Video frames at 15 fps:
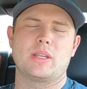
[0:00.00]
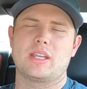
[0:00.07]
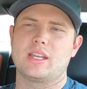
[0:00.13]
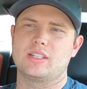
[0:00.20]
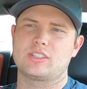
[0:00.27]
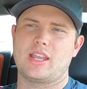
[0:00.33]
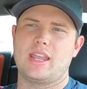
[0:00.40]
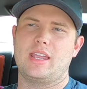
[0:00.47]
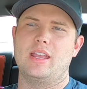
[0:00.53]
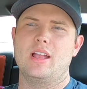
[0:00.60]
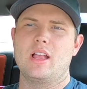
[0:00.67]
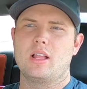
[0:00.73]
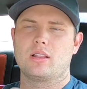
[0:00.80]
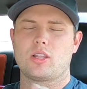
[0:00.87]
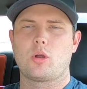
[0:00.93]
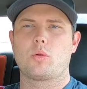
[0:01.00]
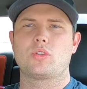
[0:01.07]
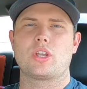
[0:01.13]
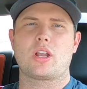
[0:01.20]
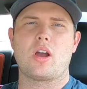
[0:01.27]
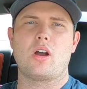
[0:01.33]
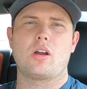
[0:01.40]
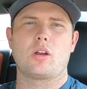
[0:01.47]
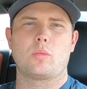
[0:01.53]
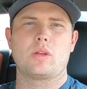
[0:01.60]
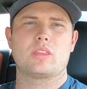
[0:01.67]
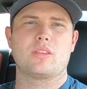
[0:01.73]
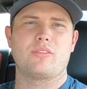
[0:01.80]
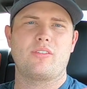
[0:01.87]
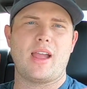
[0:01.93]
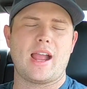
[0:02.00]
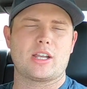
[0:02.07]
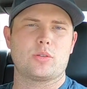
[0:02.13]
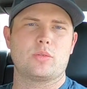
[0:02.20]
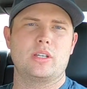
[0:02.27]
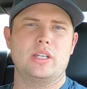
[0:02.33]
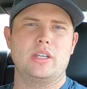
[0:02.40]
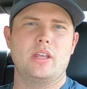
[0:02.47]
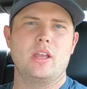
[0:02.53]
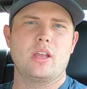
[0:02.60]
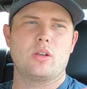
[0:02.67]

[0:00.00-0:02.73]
because I lowered the car with the factory